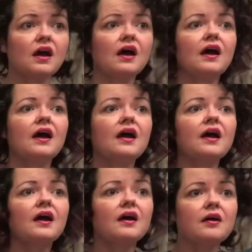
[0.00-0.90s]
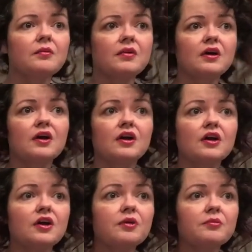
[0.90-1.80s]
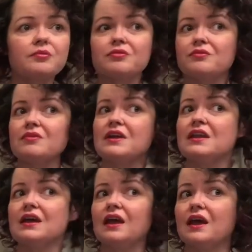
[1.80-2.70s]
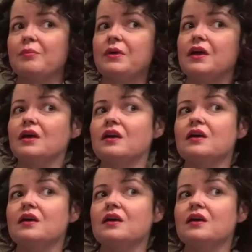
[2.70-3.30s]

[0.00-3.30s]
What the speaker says: I am pretty happy